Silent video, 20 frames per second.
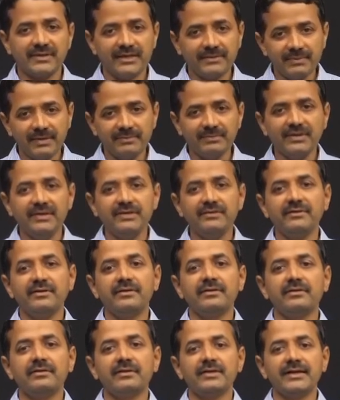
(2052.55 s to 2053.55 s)
There may be
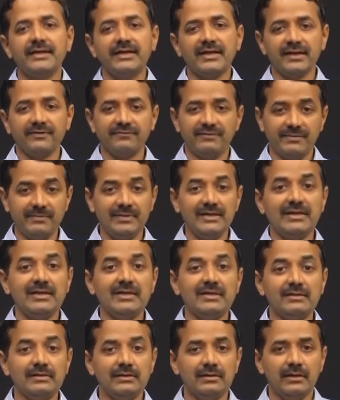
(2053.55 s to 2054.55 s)

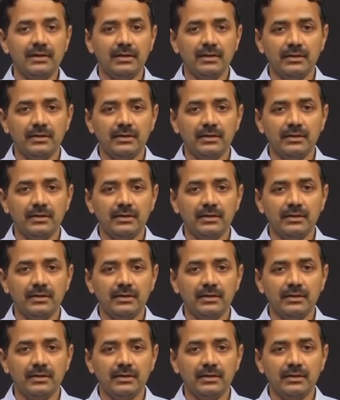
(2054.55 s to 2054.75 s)
intrafamilial,